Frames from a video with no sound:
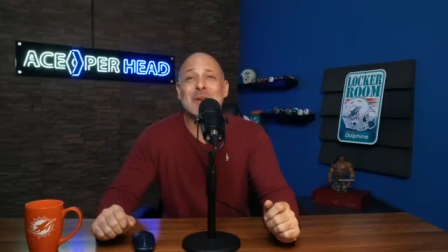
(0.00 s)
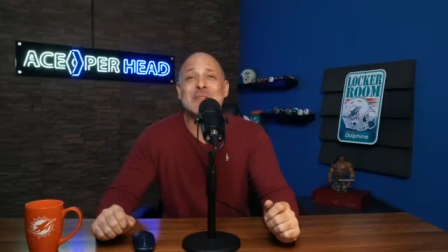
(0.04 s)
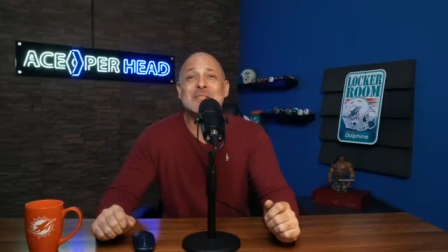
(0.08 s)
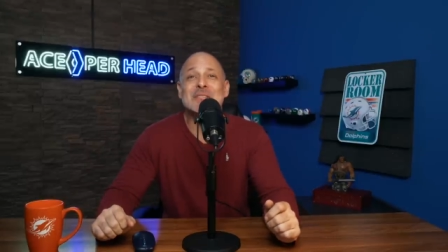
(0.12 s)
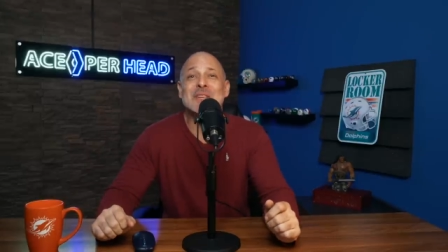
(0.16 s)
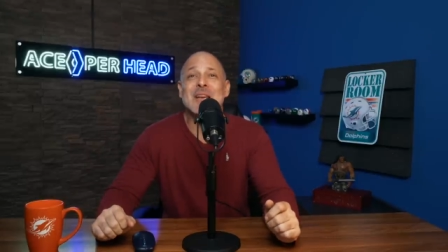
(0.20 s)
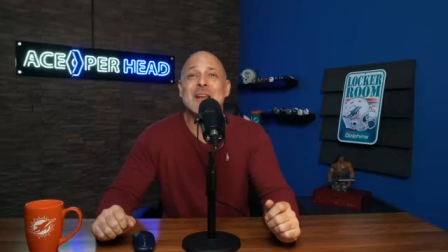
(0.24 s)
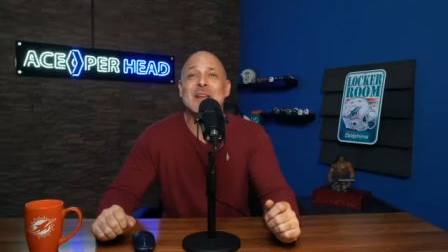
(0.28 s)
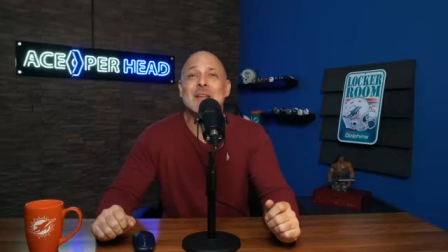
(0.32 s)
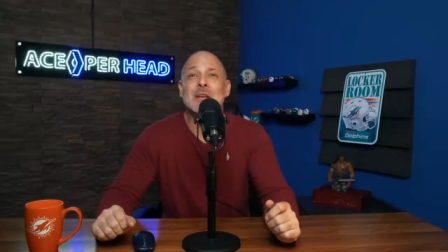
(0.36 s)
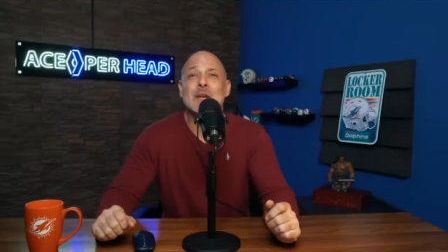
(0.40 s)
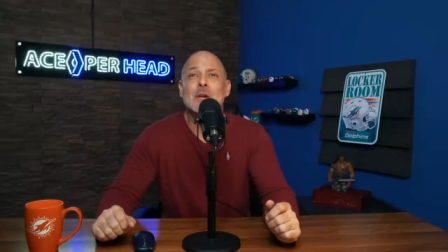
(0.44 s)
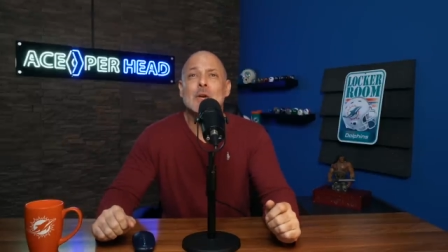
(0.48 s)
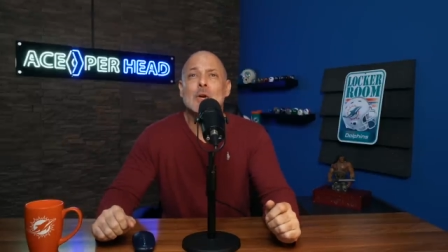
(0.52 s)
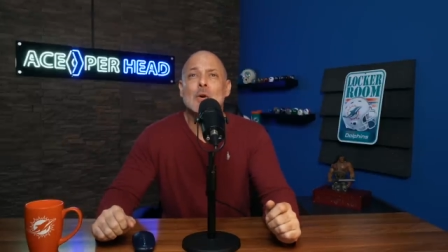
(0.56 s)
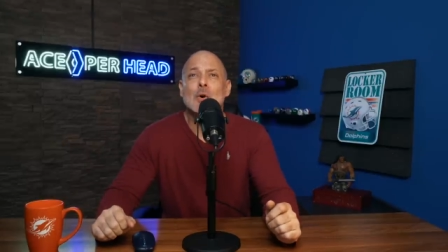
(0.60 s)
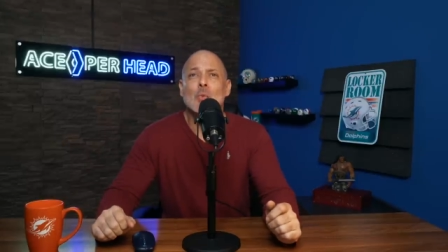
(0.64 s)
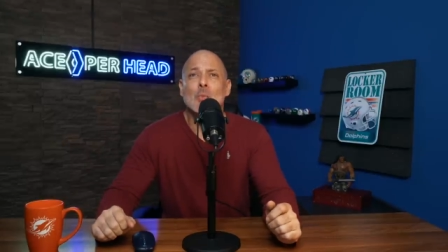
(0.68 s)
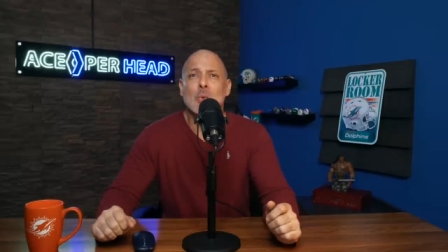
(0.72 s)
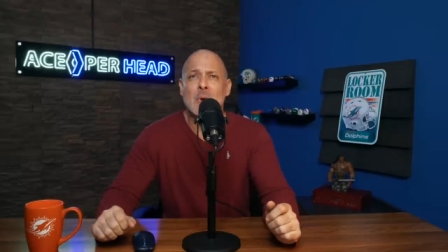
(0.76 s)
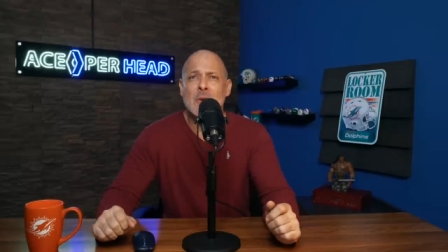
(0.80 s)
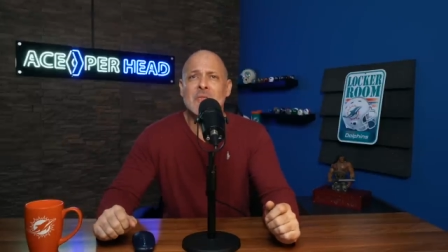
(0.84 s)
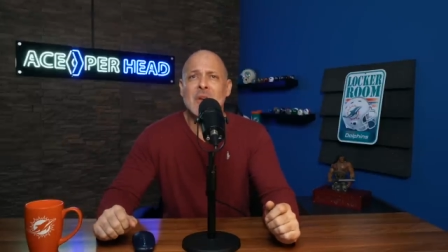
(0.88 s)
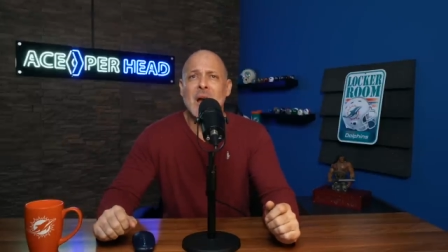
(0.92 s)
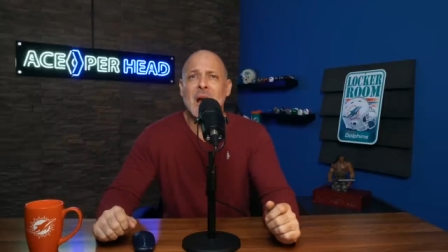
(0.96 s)
He said,
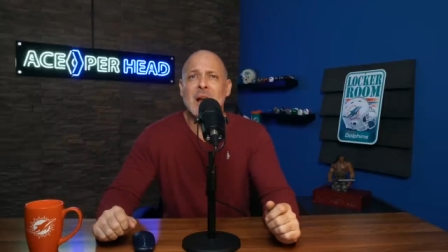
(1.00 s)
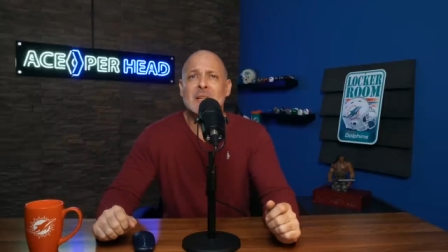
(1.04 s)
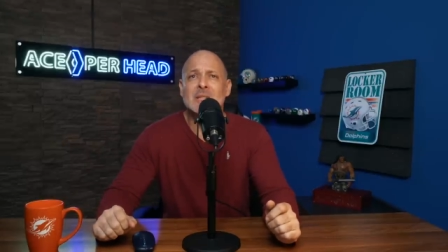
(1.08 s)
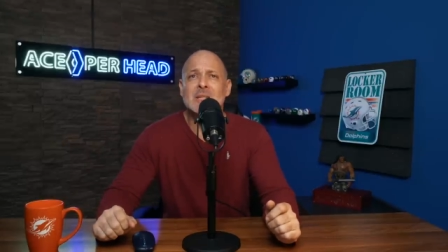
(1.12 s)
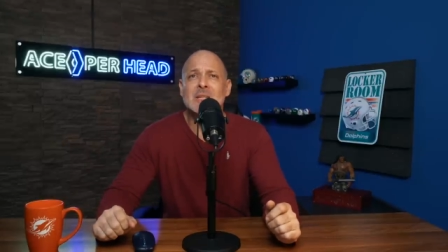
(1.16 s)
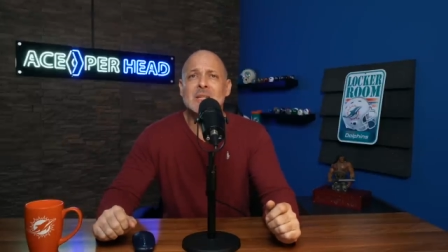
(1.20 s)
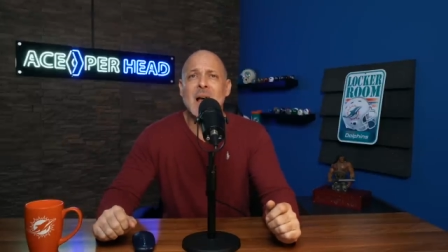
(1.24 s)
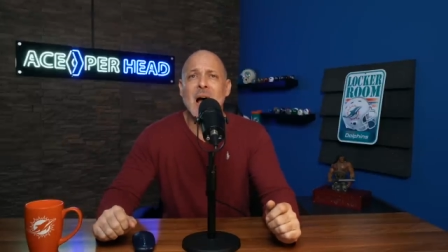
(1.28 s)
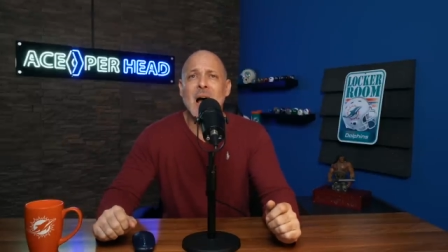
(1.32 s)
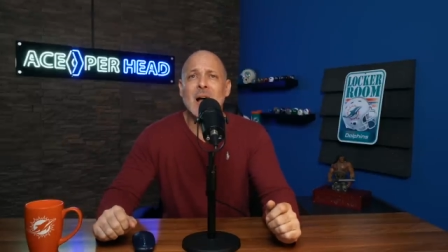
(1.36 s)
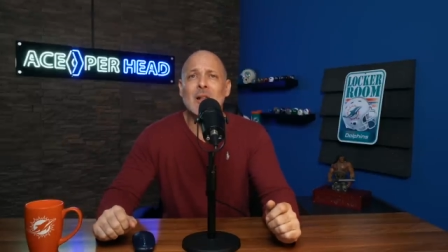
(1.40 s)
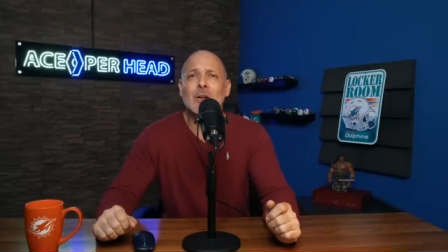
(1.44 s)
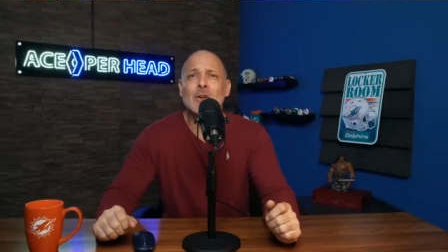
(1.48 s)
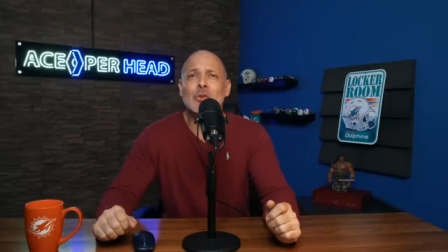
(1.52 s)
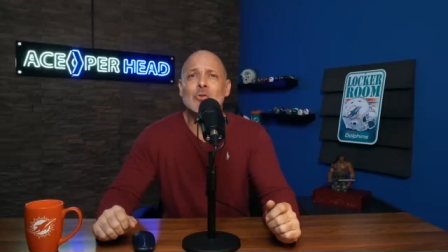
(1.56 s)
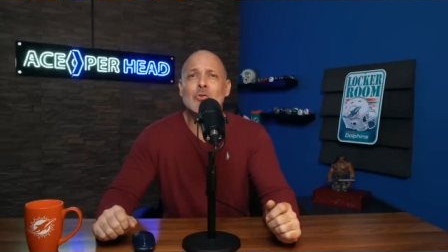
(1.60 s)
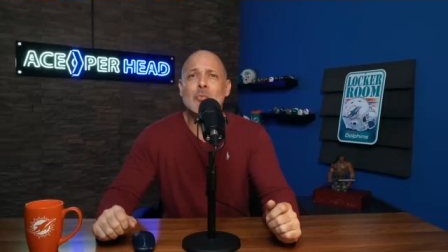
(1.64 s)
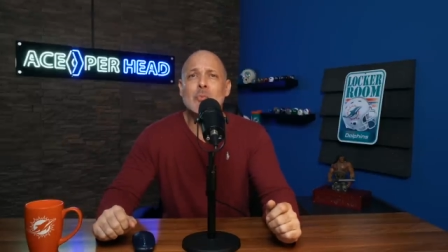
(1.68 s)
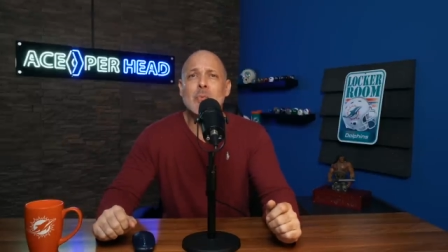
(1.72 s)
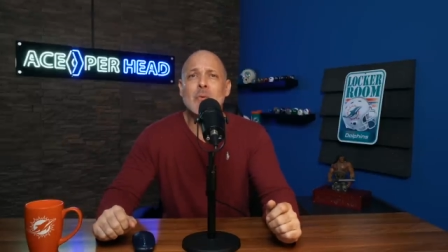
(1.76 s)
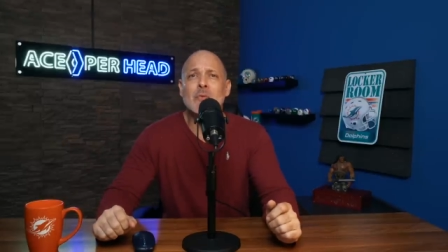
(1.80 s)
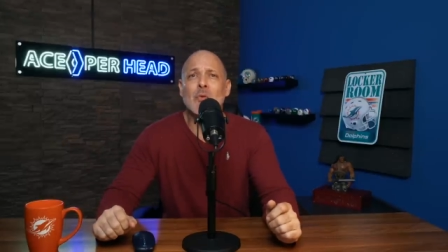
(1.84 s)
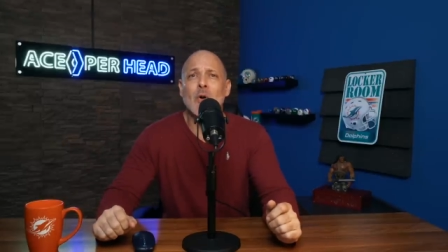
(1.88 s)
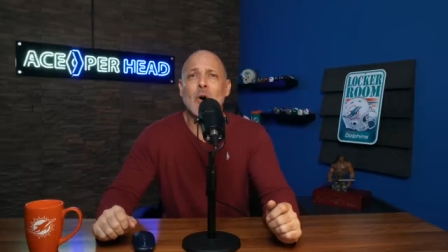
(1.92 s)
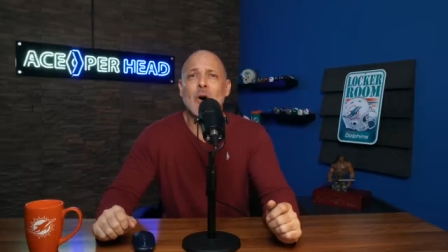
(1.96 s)
We've got a solid group of